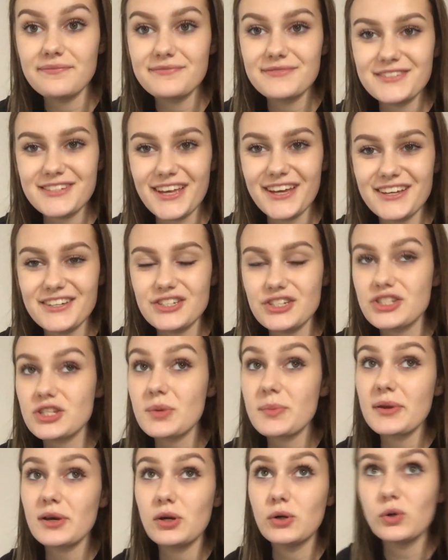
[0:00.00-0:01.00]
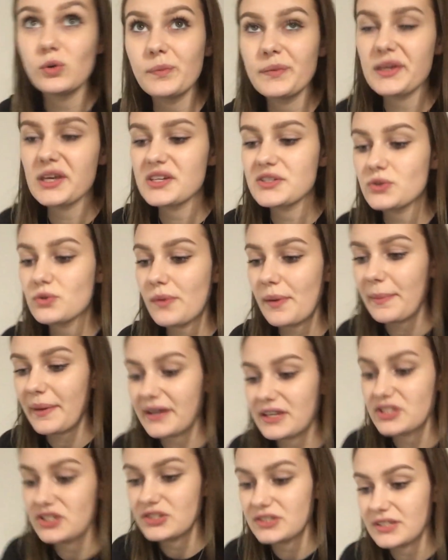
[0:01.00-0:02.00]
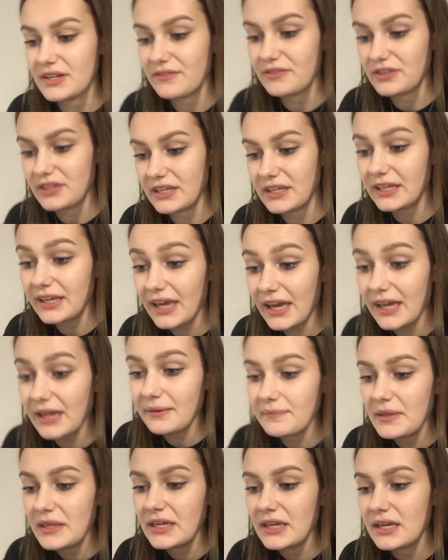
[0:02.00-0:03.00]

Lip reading: So it's just going to be a haul because all my packages and everything came,